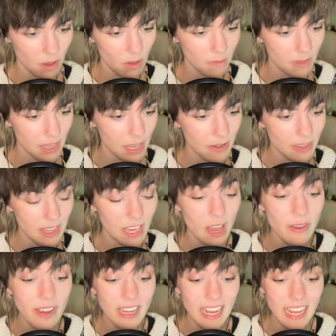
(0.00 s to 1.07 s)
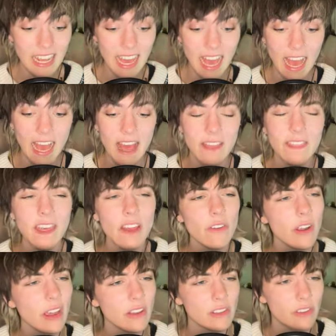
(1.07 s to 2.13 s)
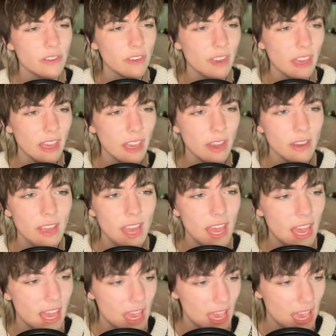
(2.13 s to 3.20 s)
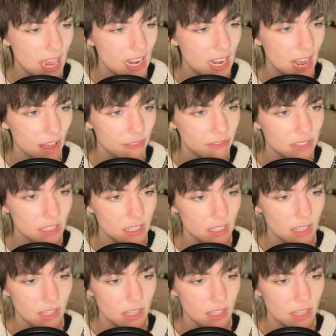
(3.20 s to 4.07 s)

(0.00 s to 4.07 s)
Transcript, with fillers: Oh, they're going. They're going. And they're out of here. Okay. Eight left.